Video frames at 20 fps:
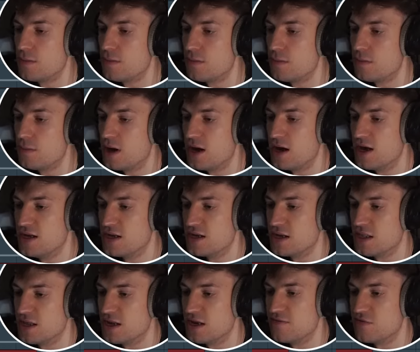And
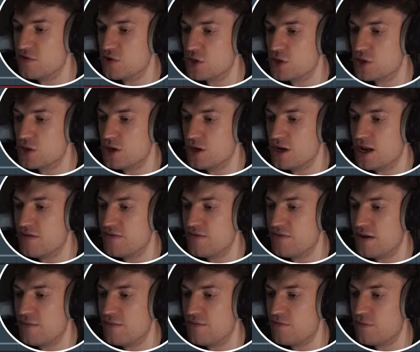then I've just done an
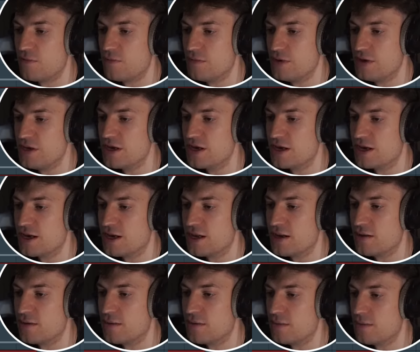FM from B
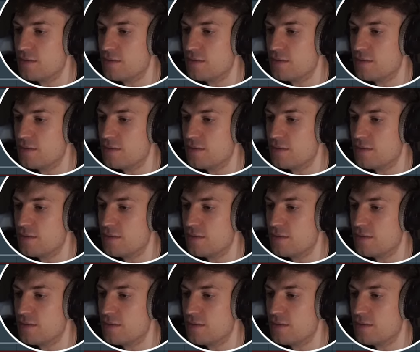again,